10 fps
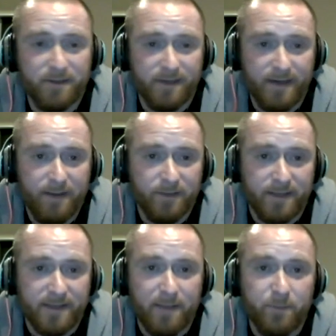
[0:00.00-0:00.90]
it out
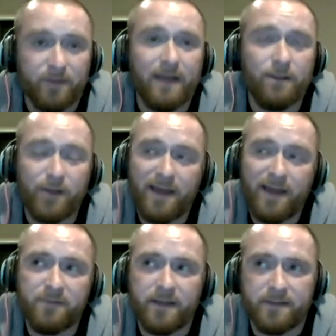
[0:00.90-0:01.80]
like that, but I look at
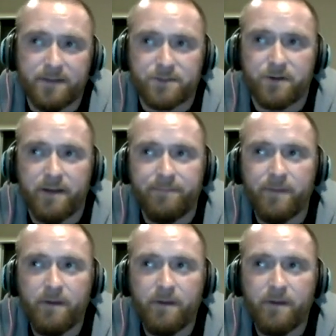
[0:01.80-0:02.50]
it like this, right?